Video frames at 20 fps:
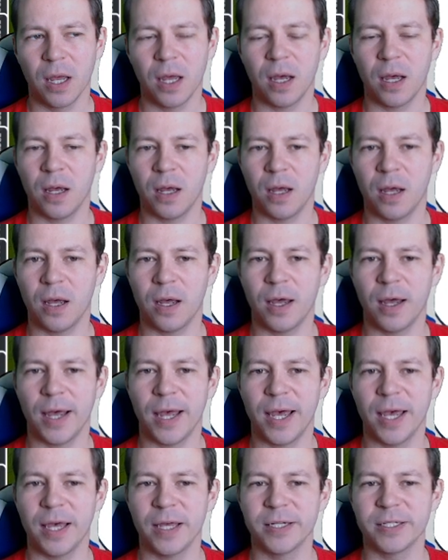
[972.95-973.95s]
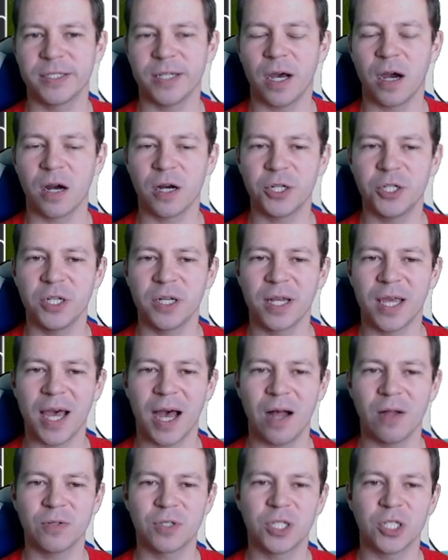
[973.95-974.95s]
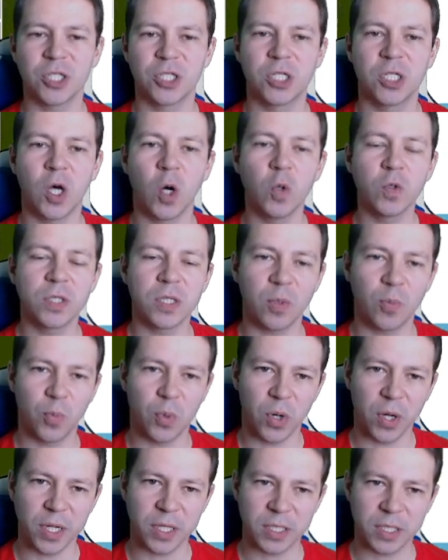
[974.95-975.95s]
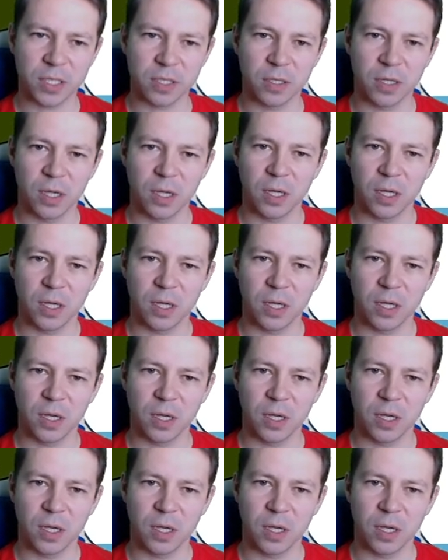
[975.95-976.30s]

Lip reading: And Arjun counts total points.